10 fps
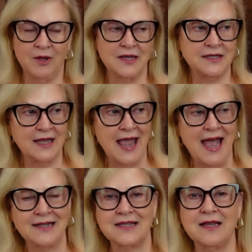because the
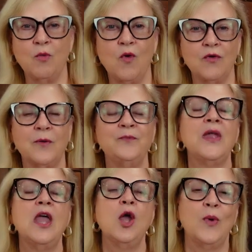cats come over.
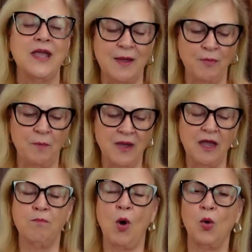We keep a
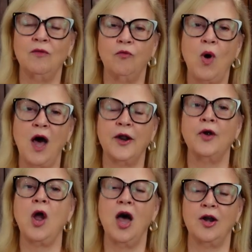big bowl of
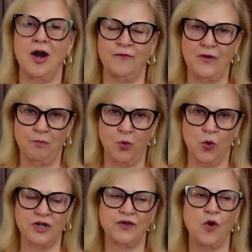water on our front
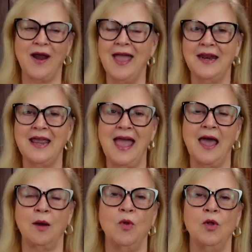porch for any
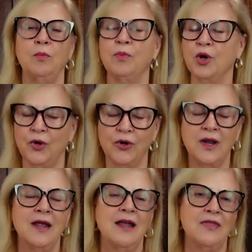animal,
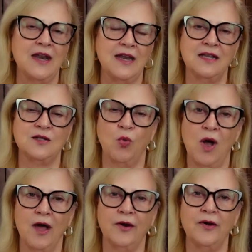bird that needs
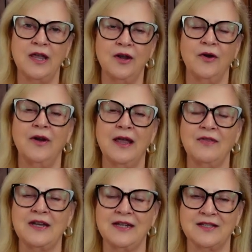water here
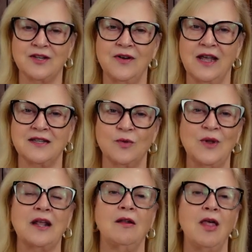in the desert. And so
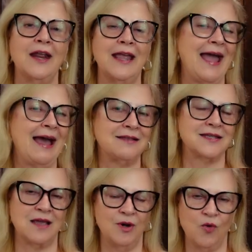we get a lot of cats
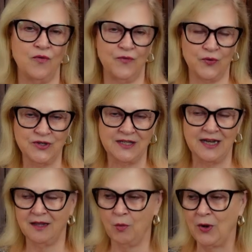coming over first thing
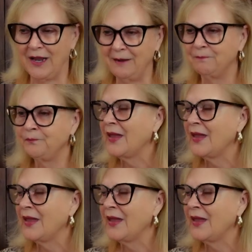in the morning.